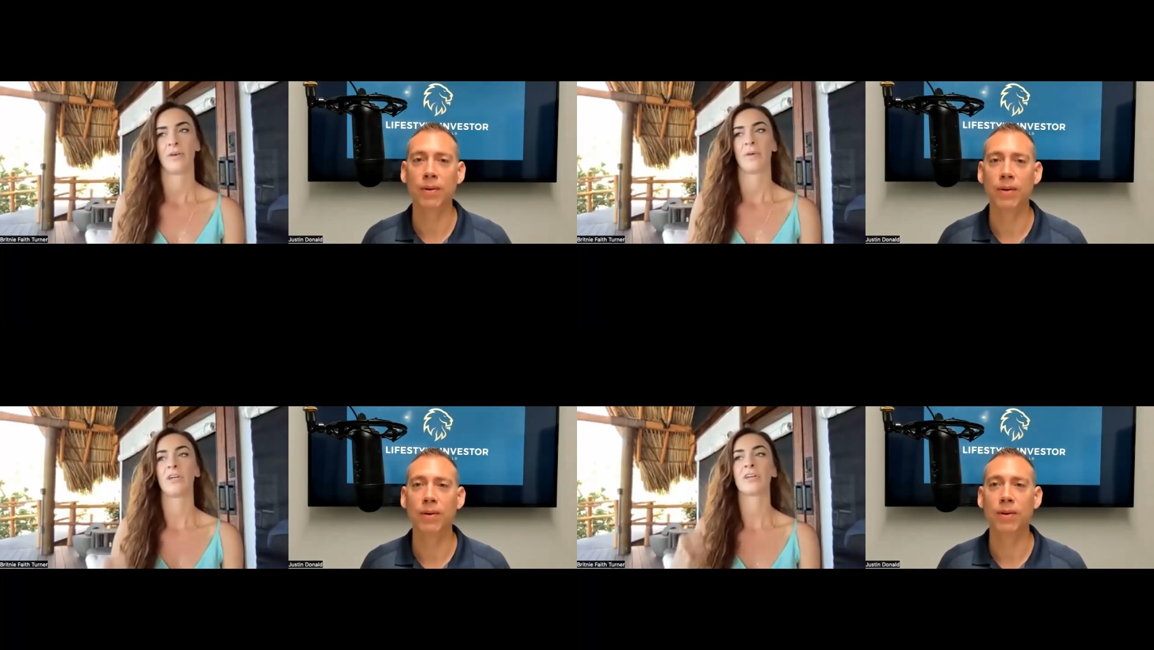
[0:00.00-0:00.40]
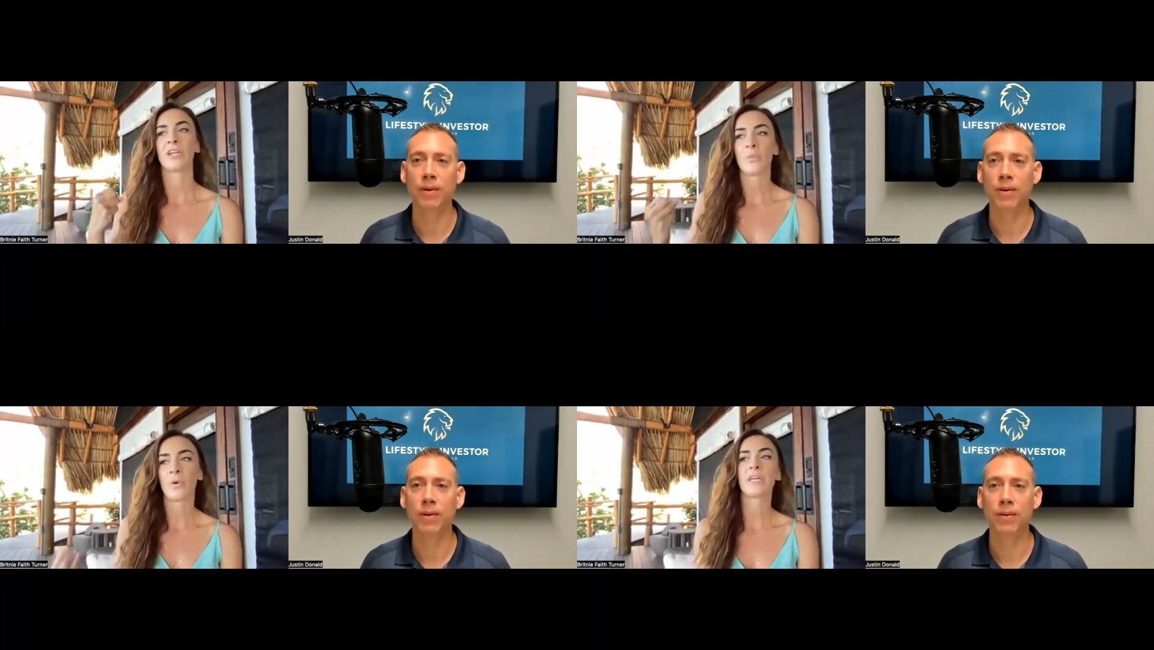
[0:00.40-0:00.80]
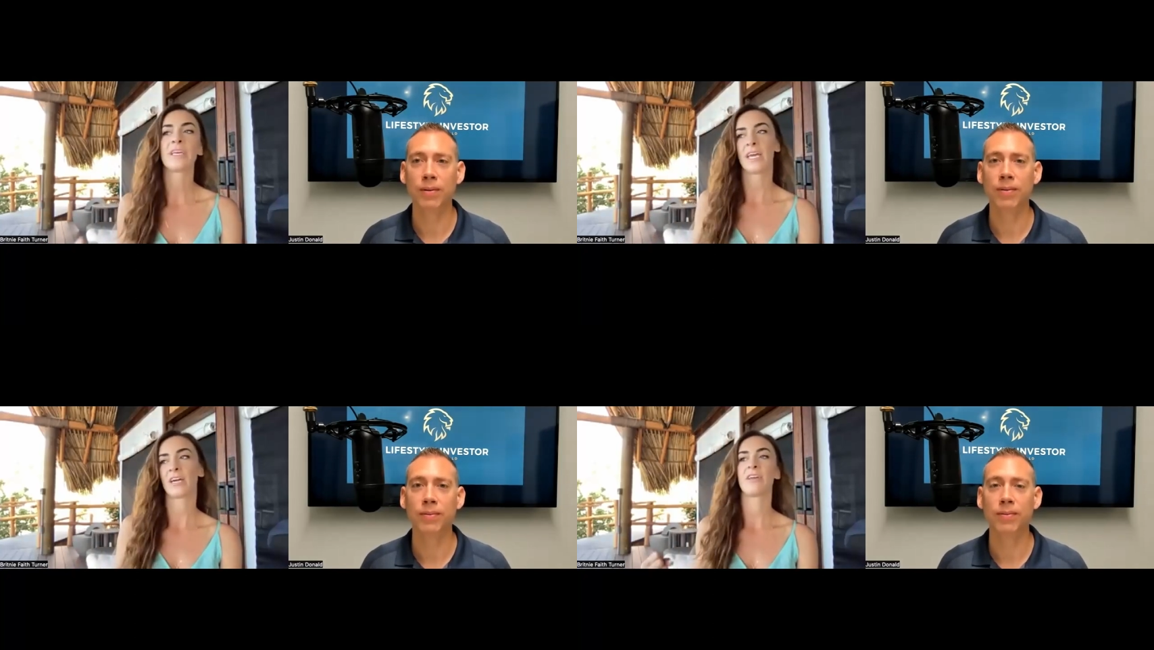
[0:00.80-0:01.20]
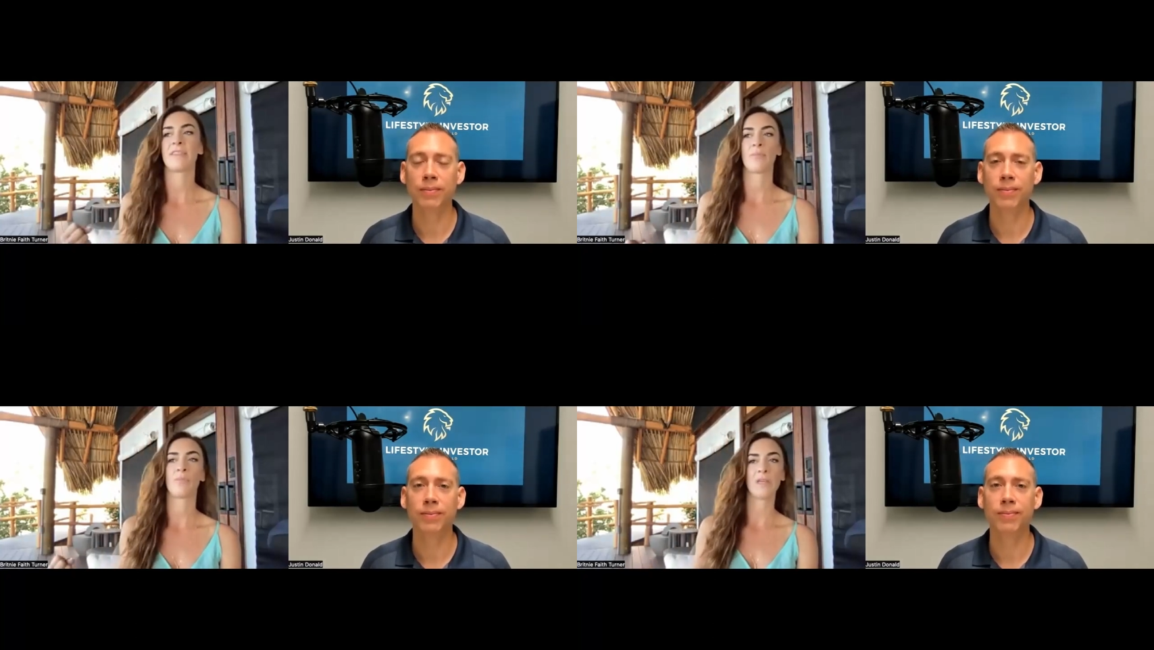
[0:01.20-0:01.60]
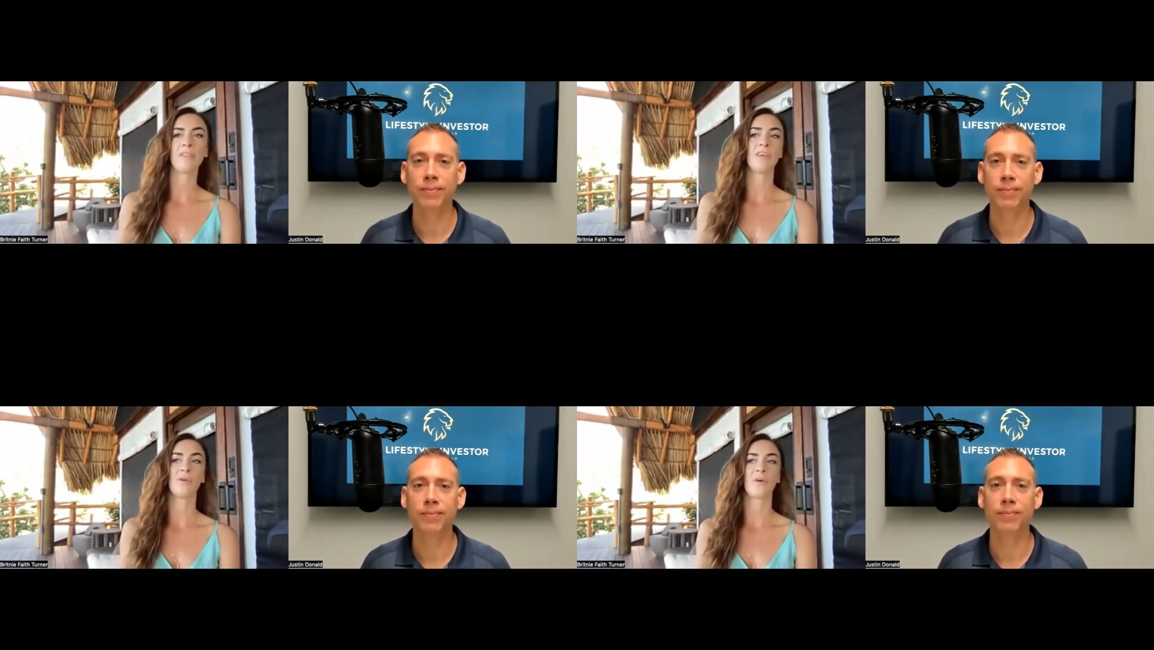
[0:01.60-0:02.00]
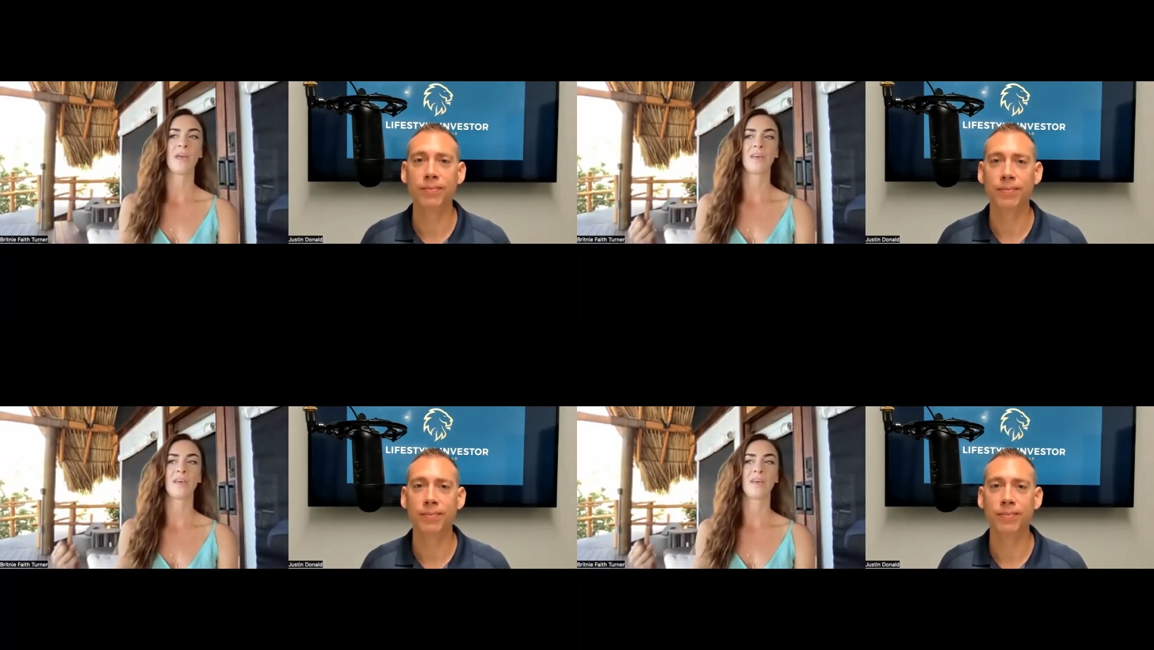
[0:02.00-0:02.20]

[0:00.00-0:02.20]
Speaker 1: but you're going to want to carry them with you.